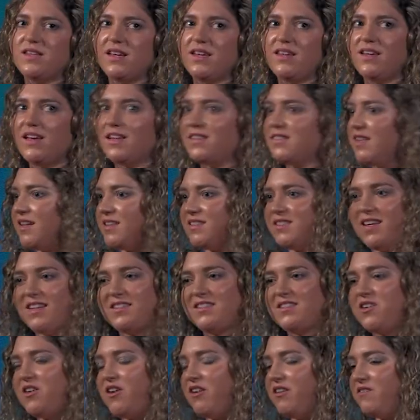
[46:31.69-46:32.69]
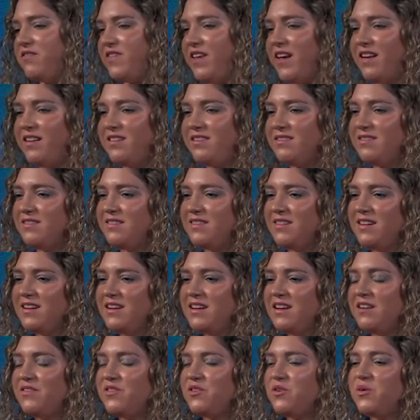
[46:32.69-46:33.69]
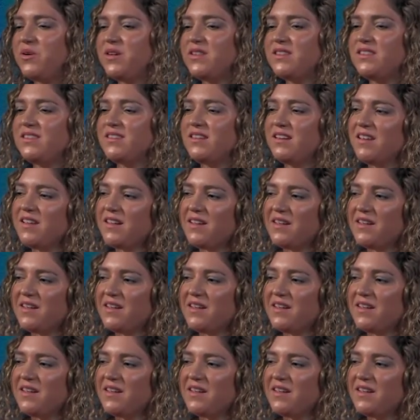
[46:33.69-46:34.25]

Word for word: say yes, yes, yes to all of that. Of course,